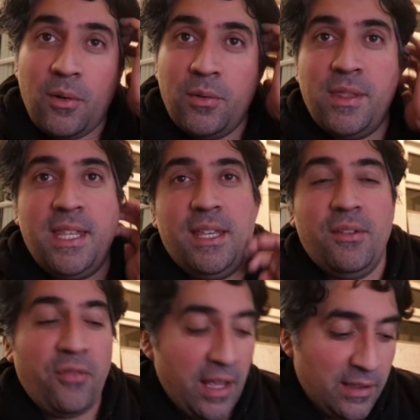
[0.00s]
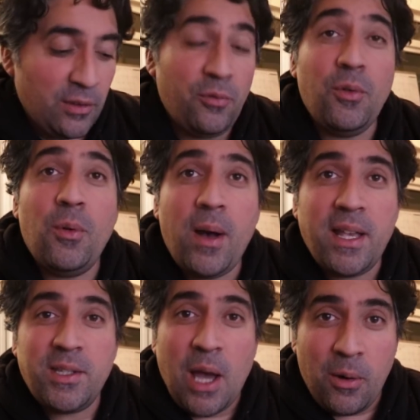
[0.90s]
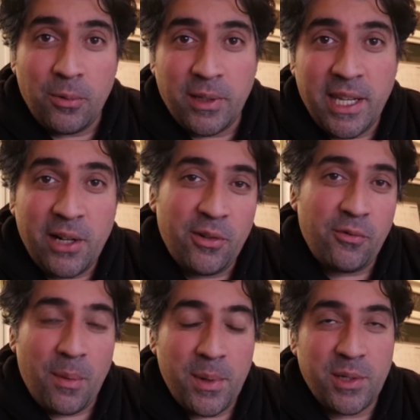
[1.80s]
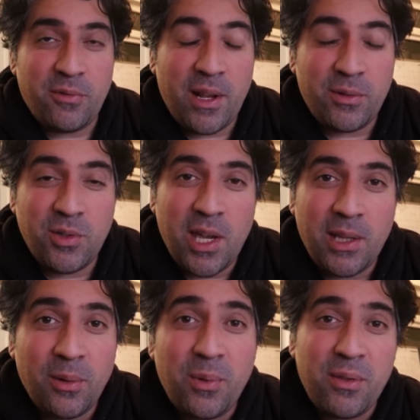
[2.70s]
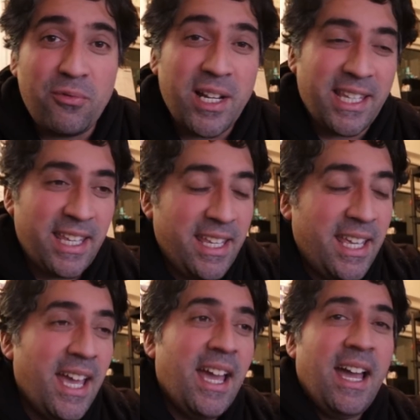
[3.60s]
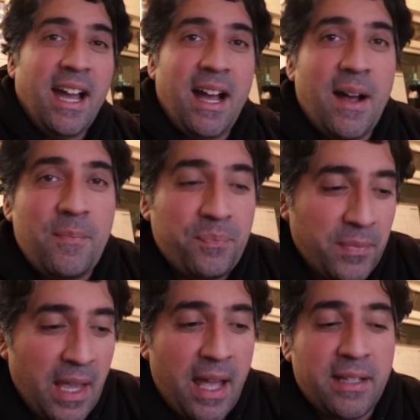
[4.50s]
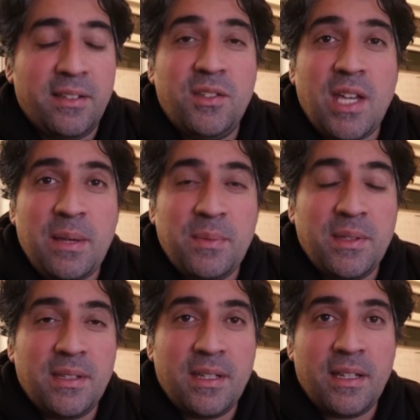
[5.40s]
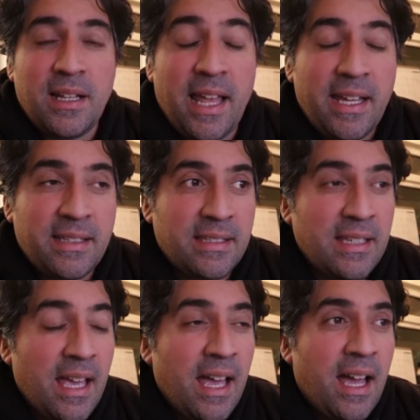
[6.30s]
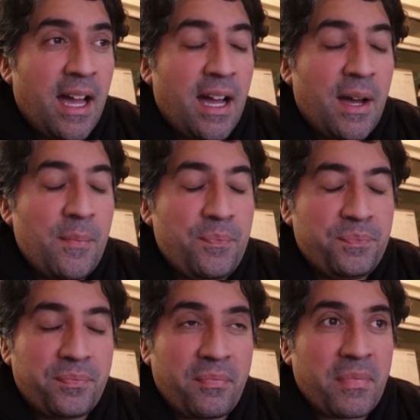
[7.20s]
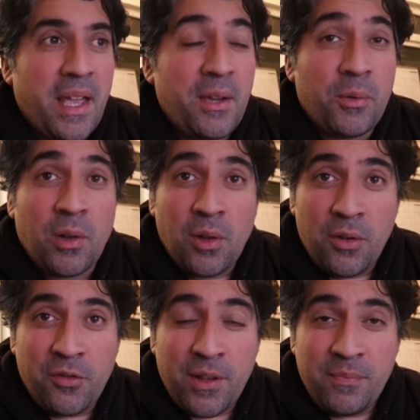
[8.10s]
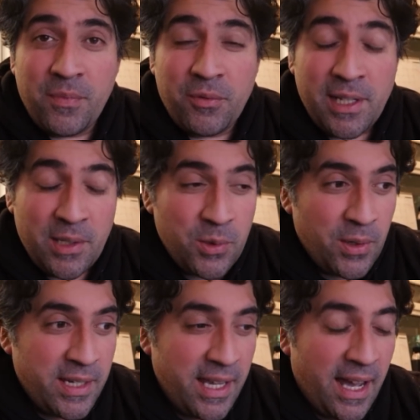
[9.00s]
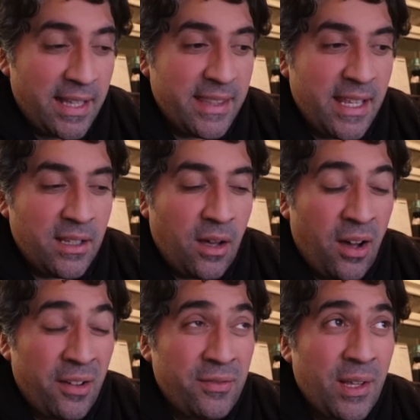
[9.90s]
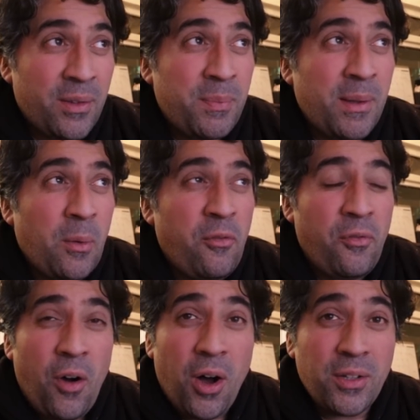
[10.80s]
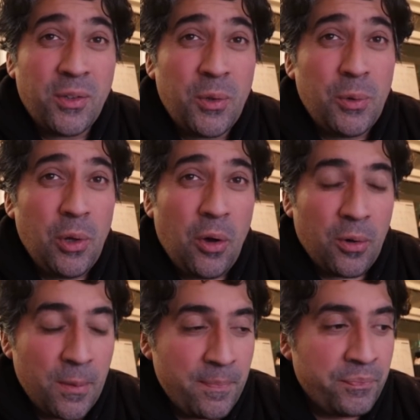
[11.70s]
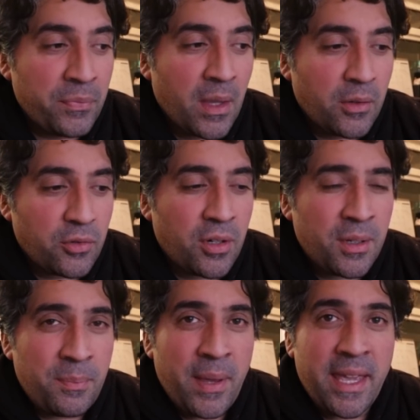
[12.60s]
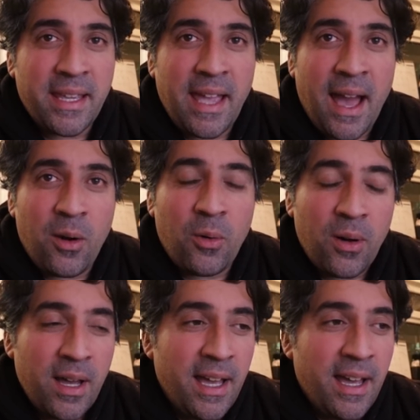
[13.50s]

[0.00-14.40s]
on the Fatal 4-Way chat on Kieran Rummage Around's channel with Ricky and James Collects. It was a lot of fun, really enjoyed it. And then I've now spent far too long trying to pick out